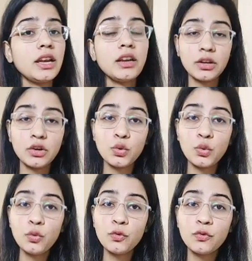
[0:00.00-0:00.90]
then
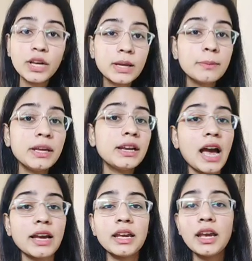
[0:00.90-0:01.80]
you will
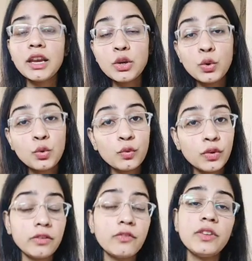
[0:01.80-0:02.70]
be lacking, and
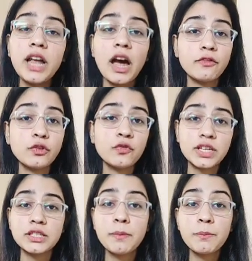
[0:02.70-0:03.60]
you will
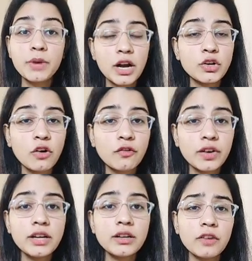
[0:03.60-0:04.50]
have to face the
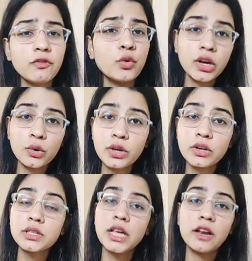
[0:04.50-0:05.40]
brunt of it. If you
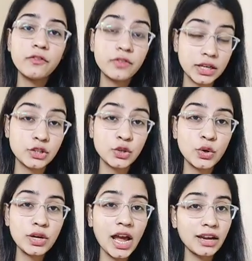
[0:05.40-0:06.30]
can do it yourself,
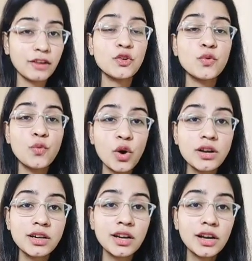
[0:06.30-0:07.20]
it's good, and if
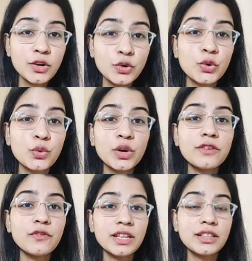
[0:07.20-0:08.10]
you want
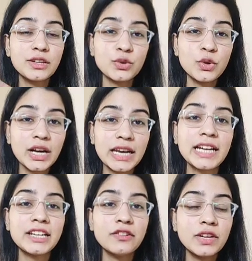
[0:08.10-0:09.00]
to do it with,
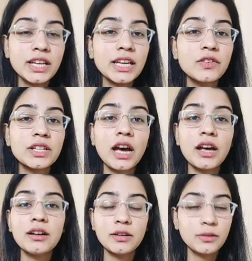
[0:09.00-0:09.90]

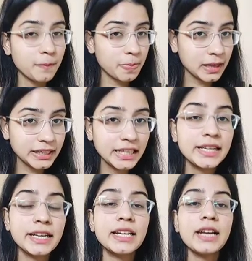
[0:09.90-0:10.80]
collectively with our
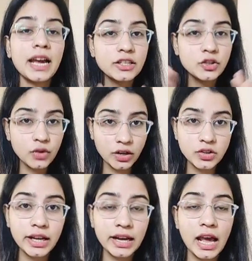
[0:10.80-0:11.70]
detailed and
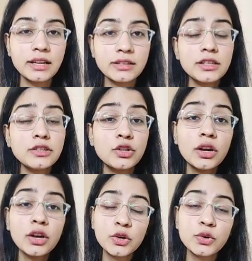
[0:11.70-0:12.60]
structured
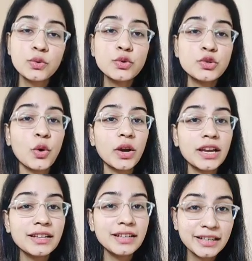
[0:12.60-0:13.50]
analysis,
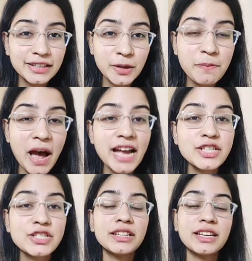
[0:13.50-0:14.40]
do join
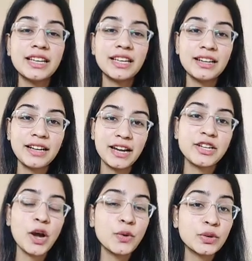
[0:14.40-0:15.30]
the batch
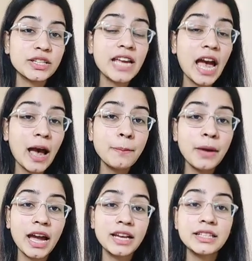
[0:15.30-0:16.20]
and download the
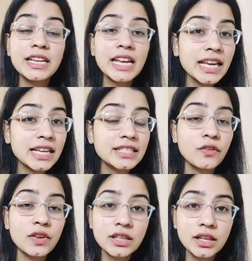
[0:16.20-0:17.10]
app, and the
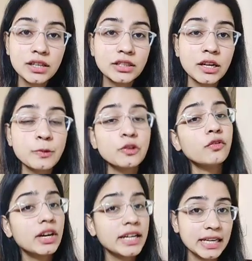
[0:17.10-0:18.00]
link is given in the
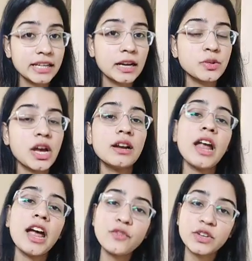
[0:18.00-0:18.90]
description for
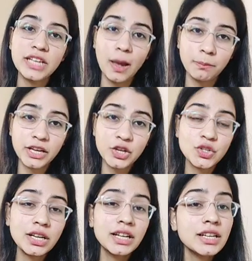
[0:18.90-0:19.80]
Telegram channel and for the
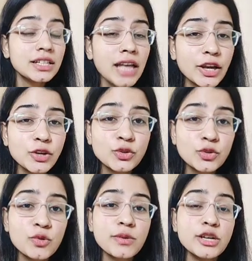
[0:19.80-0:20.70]
application.
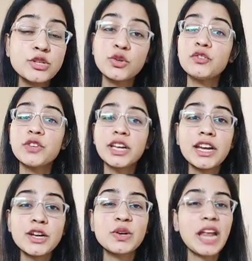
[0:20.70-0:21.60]
Thank you so much.
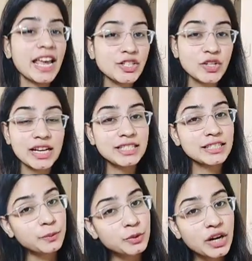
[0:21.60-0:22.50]
Don't forget to like,
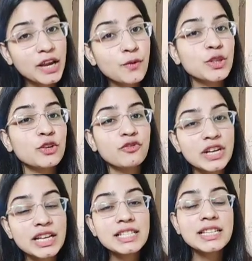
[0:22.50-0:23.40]
share and subscribe
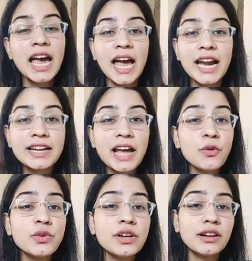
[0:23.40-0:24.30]
with your friends,
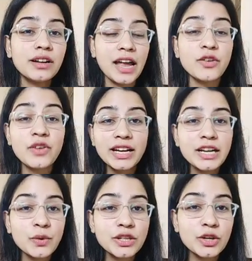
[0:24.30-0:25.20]
and
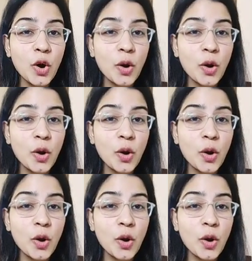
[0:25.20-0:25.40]
write